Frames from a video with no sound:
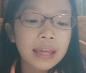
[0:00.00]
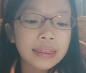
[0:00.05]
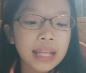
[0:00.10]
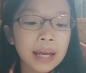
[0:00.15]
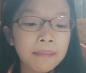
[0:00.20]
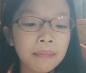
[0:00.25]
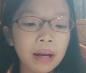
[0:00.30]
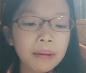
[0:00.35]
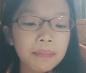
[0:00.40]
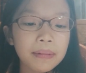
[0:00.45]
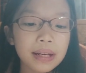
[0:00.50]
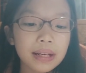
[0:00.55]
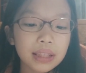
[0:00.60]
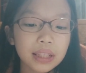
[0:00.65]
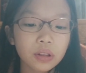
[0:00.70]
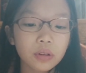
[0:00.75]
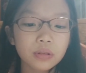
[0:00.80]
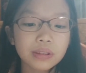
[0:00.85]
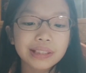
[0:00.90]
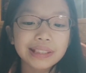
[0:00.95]
They might be a
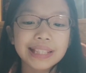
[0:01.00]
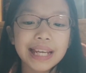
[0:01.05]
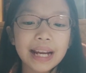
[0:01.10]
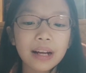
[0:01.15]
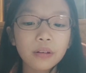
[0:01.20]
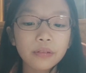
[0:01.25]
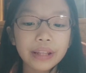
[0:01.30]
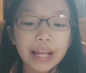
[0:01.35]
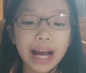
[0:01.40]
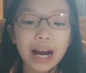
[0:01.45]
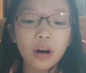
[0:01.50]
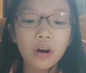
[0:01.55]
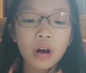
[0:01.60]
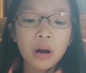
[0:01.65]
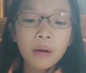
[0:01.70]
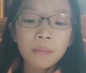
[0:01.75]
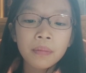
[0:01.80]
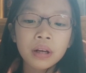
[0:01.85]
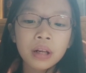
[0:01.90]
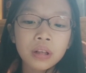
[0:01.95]
little stale now,
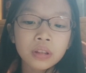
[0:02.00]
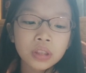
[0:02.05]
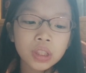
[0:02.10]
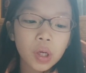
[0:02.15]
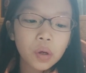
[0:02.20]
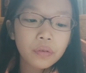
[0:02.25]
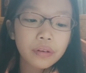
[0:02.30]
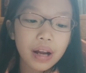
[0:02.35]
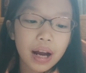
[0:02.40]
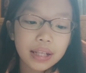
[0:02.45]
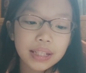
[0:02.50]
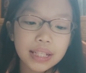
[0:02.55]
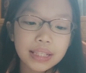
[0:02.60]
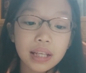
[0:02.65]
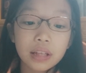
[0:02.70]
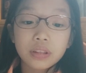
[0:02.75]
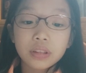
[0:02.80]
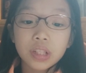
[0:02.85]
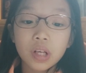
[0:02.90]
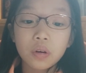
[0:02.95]
but a donut
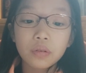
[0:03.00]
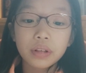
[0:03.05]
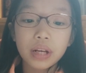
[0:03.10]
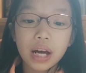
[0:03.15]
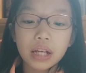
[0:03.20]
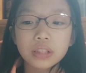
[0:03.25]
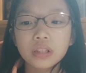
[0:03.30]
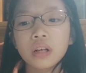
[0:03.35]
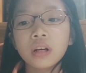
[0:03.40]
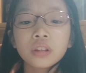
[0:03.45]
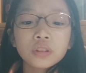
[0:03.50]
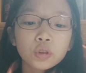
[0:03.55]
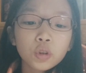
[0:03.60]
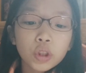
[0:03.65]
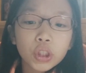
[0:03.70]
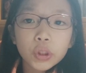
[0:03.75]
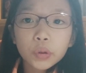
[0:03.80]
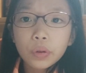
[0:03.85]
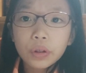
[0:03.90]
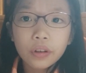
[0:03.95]
is a donut.
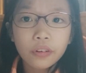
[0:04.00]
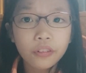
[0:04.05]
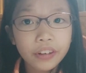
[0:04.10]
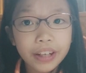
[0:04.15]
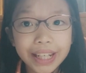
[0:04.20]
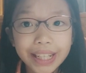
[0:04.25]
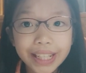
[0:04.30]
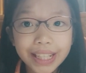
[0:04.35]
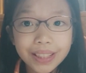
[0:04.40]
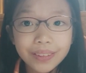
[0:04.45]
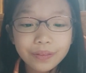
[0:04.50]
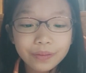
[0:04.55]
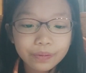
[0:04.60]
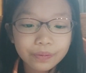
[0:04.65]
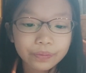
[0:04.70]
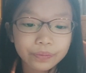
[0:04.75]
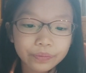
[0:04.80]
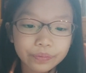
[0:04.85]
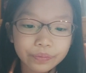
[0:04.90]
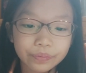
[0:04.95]
Don't you agree?
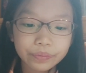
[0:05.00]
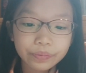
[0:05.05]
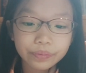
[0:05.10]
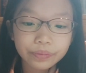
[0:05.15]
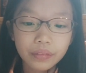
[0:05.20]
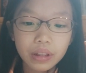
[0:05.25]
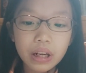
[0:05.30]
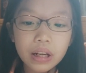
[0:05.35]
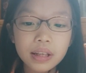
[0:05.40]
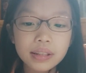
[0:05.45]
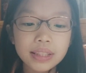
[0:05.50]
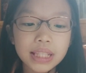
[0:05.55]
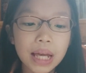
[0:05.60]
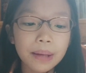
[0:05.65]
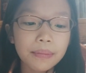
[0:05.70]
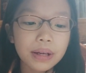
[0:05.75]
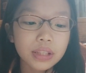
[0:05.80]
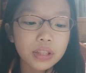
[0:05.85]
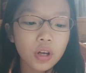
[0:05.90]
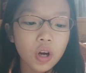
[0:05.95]

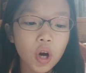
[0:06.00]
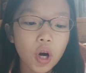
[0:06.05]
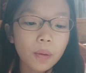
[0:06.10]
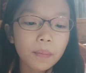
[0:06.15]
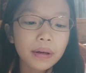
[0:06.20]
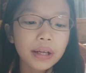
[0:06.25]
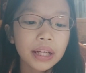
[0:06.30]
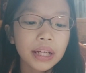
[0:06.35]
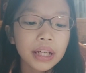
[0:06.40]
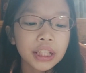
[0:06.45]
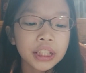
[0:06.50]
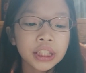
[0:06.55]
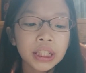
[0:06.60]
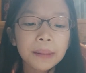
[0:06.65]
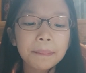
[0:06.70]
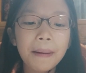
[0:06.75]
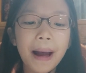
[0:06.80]
Said Miss Hope. She